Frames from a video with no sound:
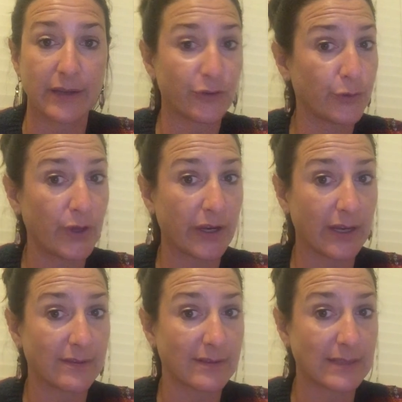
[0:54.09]
and do not
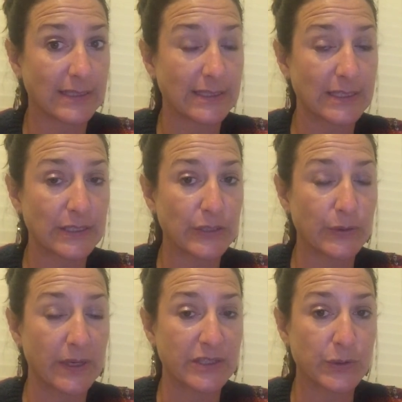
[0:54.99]
hesitate
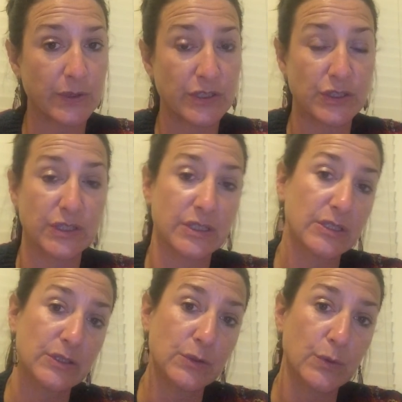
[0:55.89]
to ask questions